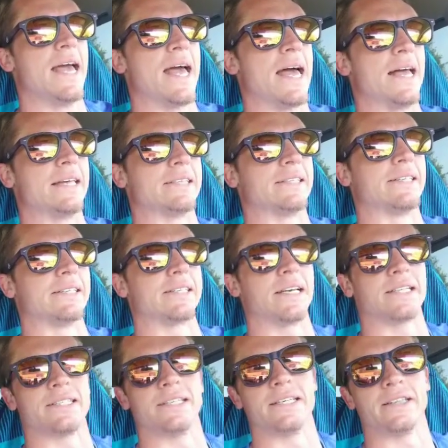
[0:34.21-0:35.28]
as
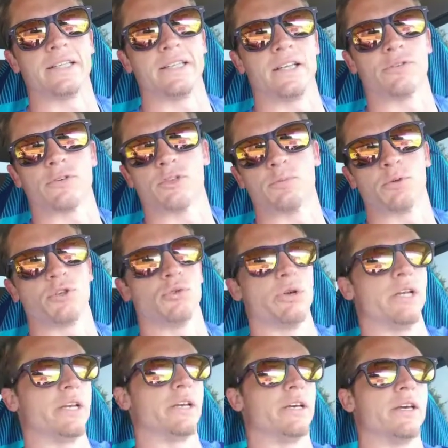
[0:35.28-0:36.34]
discussing the difference
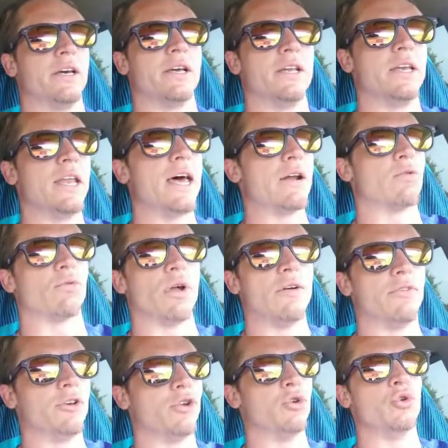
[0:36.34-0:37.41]
between net
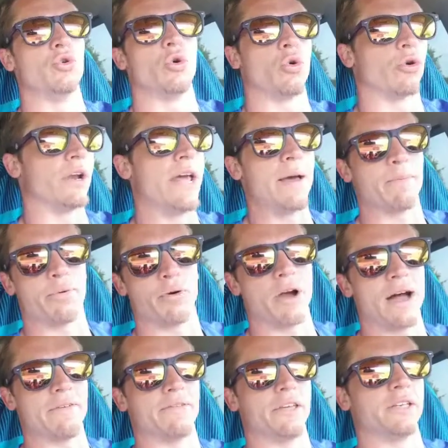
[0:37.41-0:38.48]
revenue or net
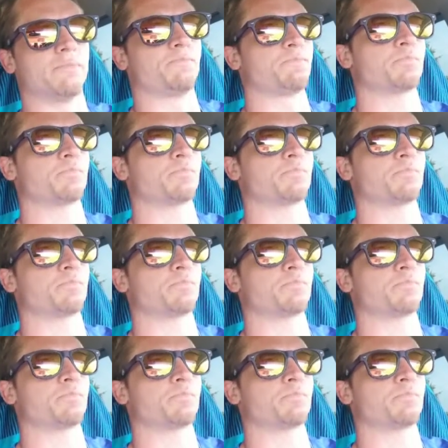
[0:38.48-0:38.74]
profit